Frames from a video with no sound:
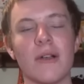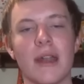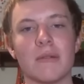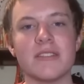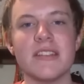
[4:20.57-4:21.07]
and
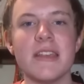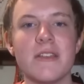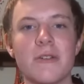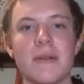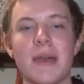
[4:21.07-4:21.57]
I will see
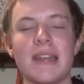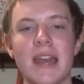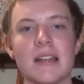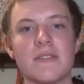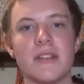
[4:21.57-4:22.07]
you in my
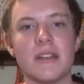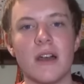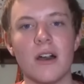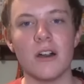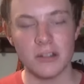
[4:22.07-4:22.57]
next
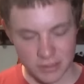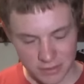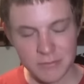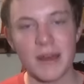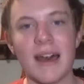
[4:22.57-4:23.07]
video.
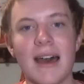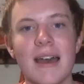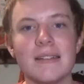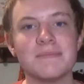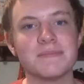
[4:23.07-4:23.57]
Goodbye.